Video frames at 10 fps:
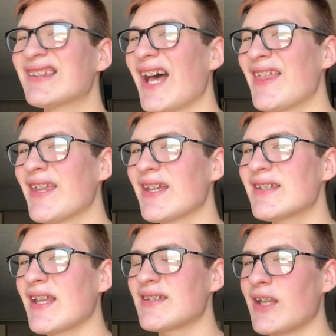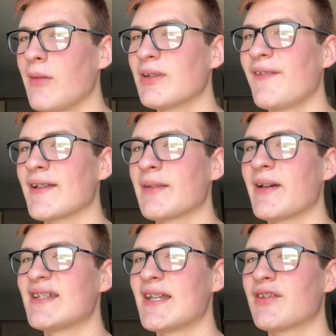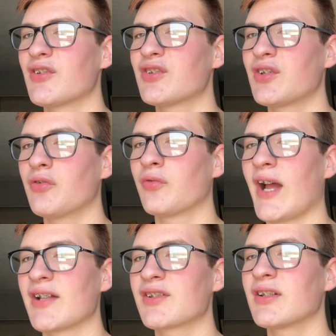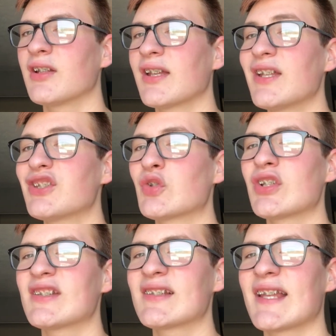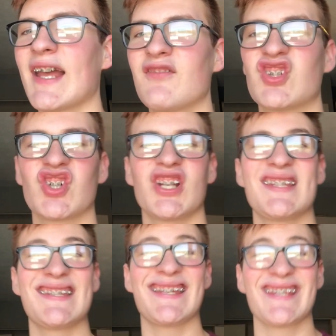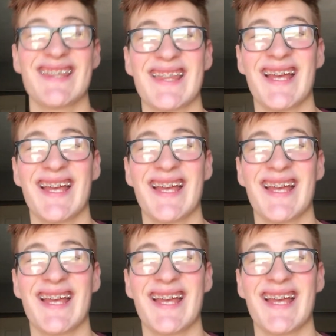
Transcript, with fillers: I think it doesn't help the fact that my teeth are still ratchet looking, so it just looks like I have dirty teeth.